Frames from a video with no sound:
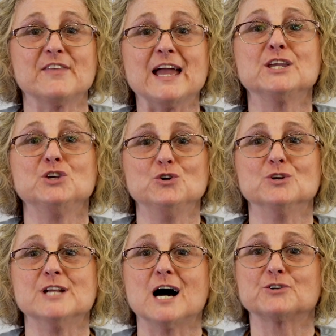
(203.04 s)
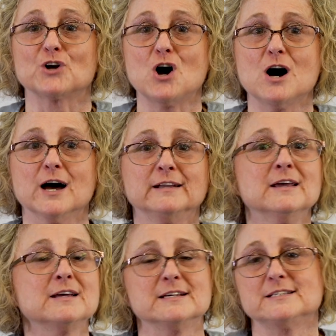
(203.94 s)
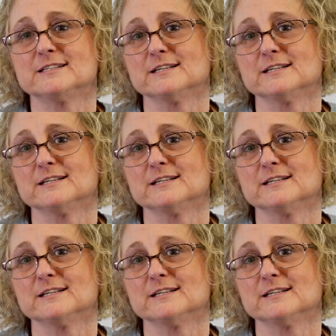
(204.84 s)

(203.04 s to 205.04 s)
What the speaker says: thank you to Dr. Ahn, because this